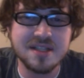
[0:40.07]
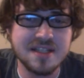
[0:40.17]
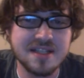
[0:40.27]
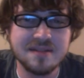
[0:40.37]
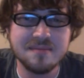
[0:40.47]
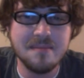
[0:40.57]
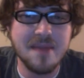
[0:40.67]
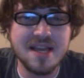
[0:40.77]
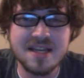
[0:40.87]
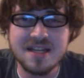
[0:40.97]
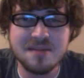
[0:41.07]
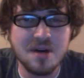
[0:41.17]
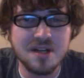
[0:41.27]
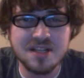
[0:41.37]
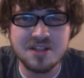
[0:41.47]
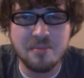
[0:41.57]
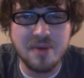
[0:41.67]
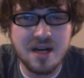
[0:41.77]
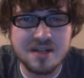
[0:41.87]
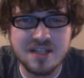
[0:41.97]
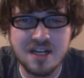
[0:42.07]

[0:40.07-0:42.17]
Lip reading: it didn't make any money at the box